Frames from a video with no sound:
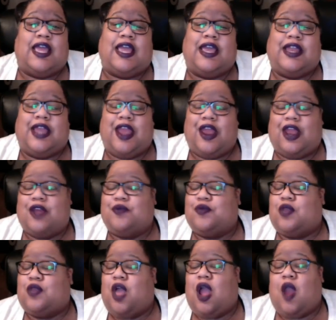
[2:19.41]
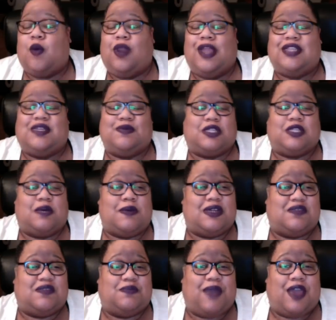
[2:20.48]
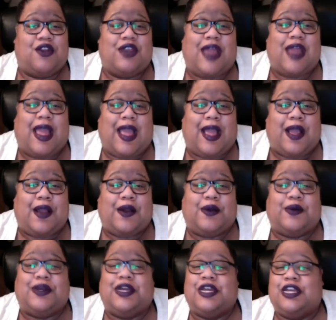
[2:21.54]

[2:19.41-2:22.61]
and Eric our relationship is so much better now.